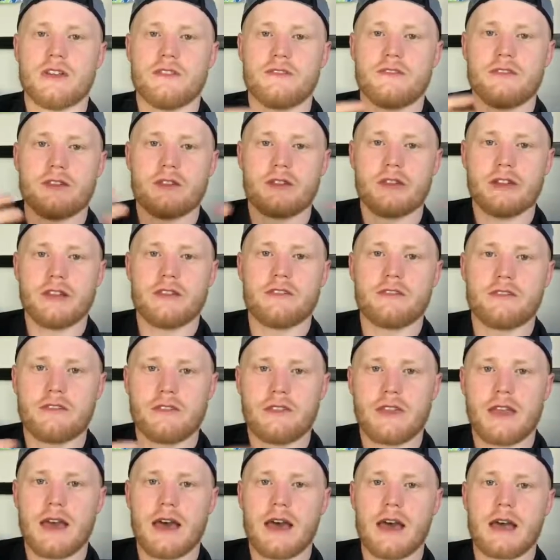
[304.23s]
if you're in
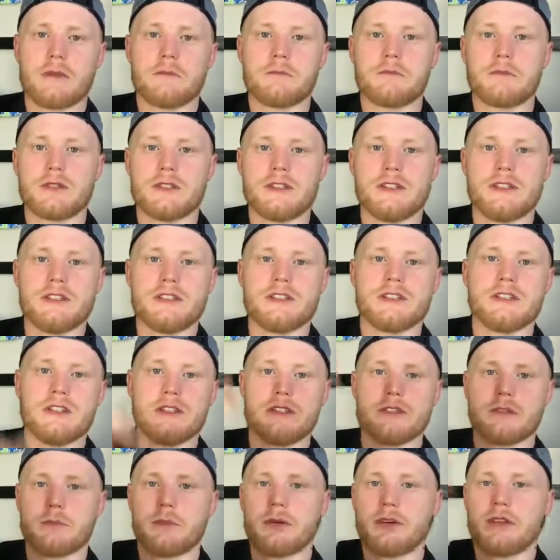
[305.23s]
for that, please
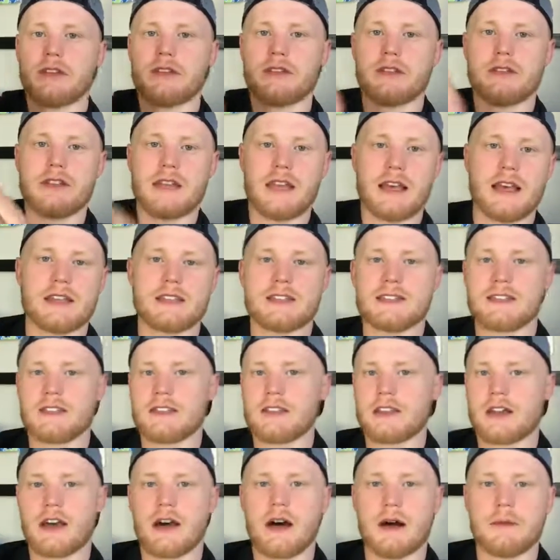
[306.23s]
either put it yes in
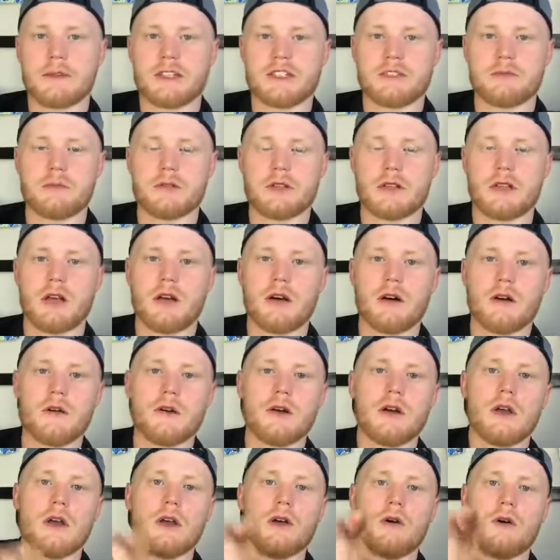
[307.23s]
the comments
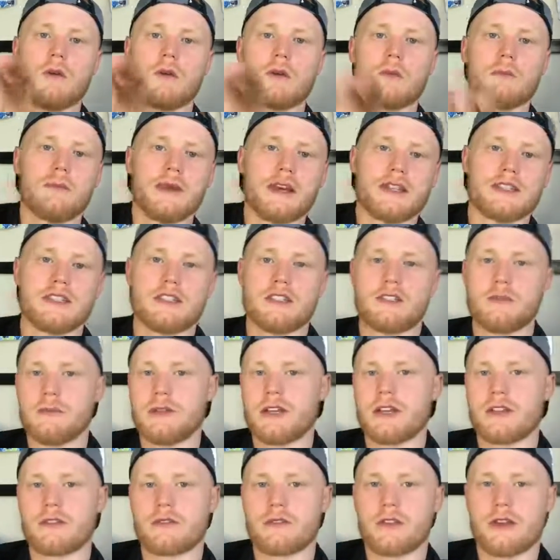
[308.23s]
below or message me
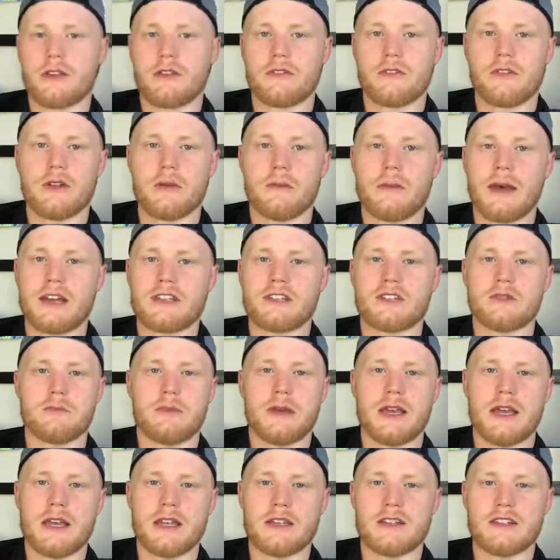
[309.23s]
on the Running Reimagined
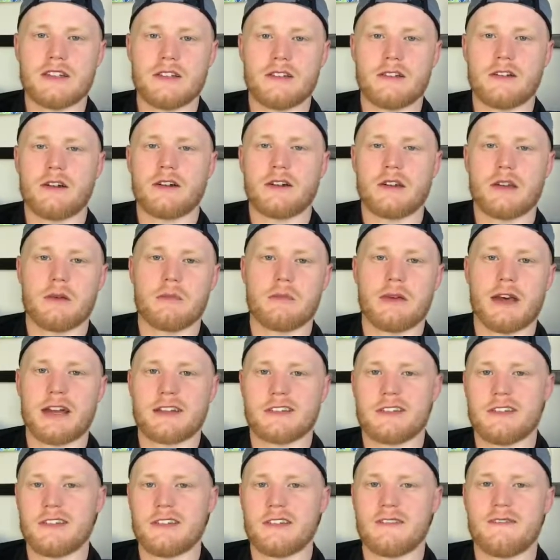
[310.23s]
page and I'll get
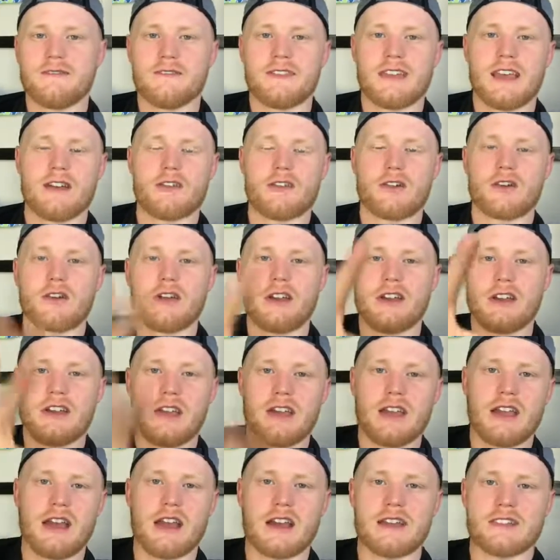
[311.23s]
back to you. Have a great
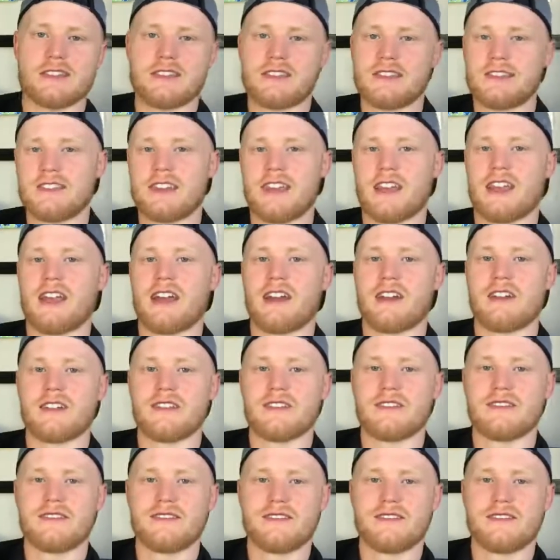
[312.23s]
day, guys. Take care.